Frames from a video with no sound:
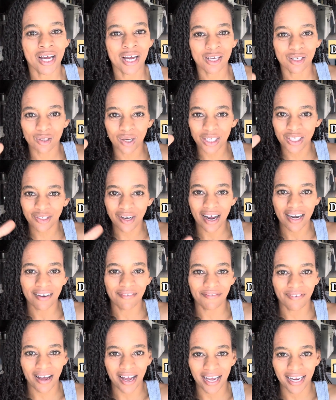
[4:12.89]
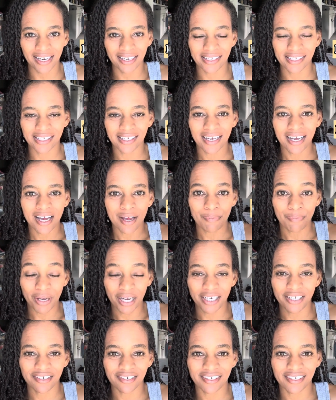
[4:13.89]
So I try to find
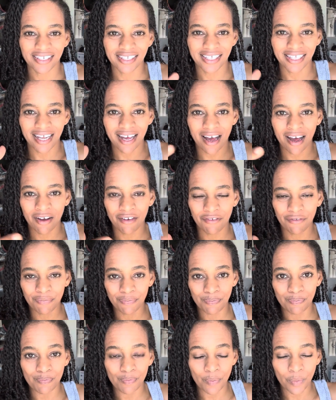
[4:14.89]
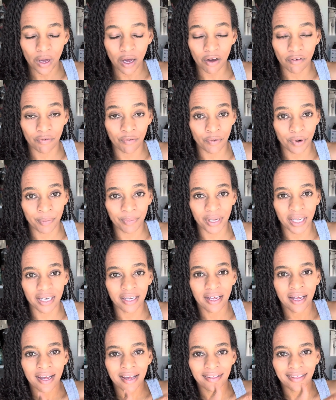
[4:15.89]
pictures of women
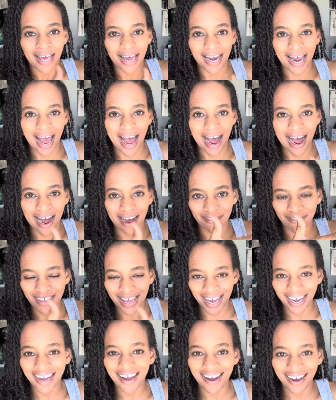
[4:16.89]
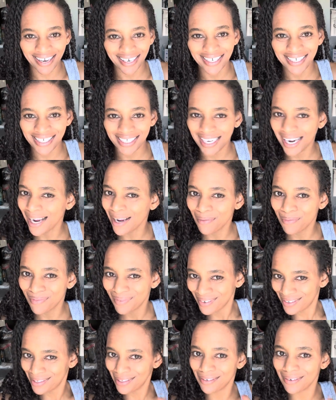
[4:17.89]
that have that kind of shape.
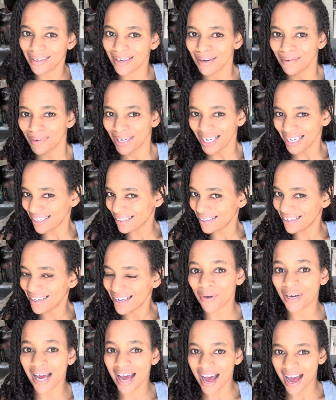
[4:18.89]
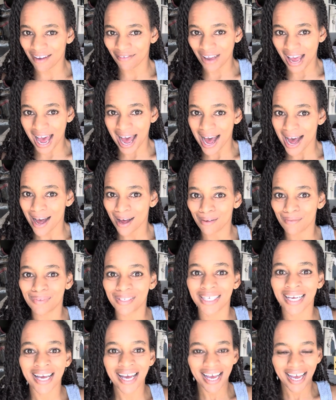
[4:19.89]
Do you know what I mean? But have
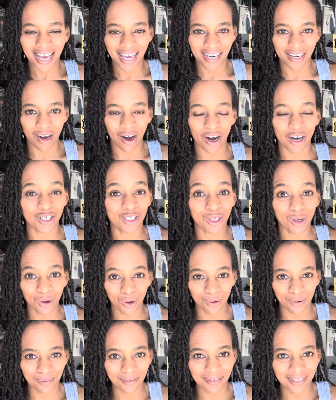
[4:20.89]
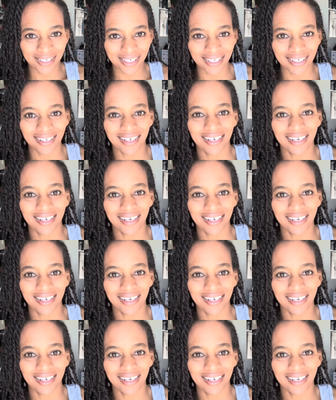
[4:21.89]
abs and are toned.